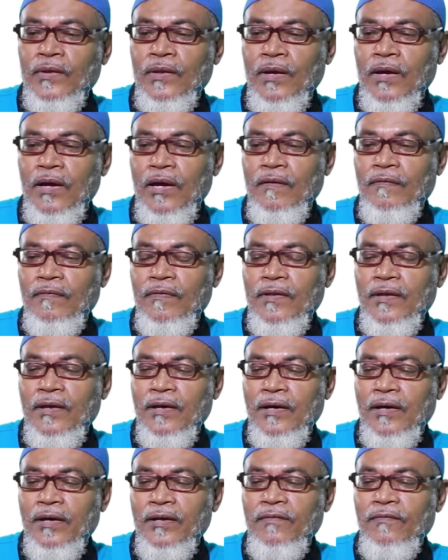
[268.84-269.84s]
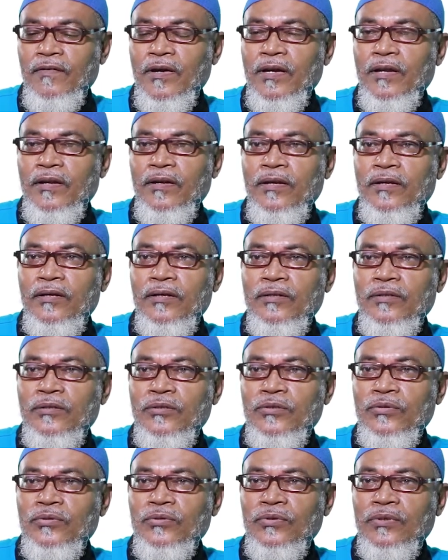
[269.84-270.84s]
and they are divided
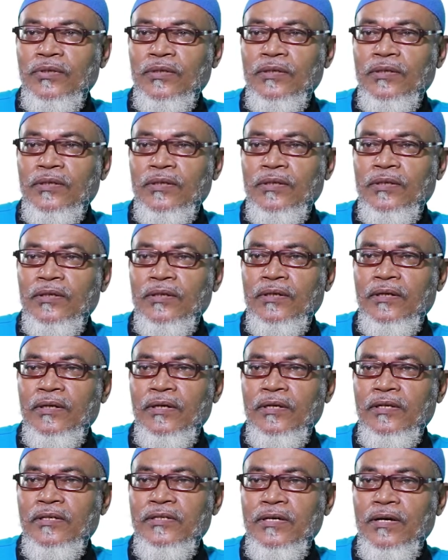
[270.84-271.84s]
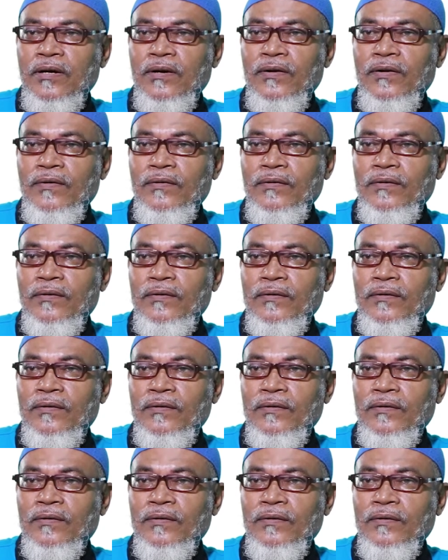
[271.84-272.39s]
into integral.